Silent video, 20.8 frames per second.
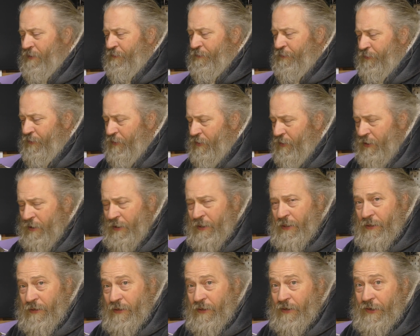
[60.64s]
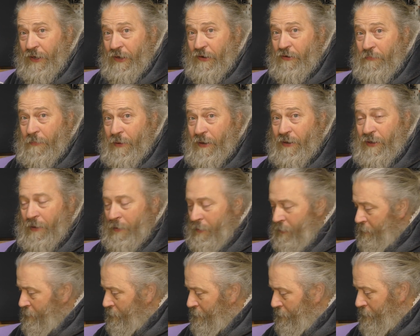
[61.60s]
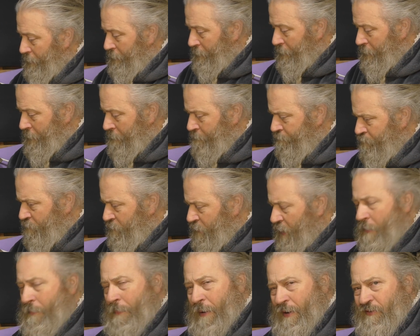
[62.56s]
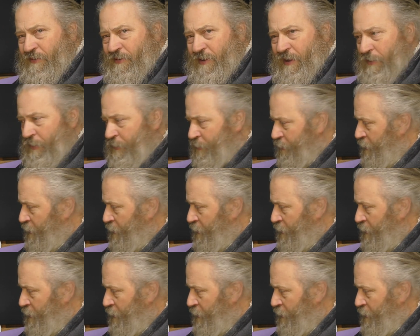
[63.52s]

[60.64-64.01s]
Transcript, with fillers: and for uh, Necromunda, um, amongst other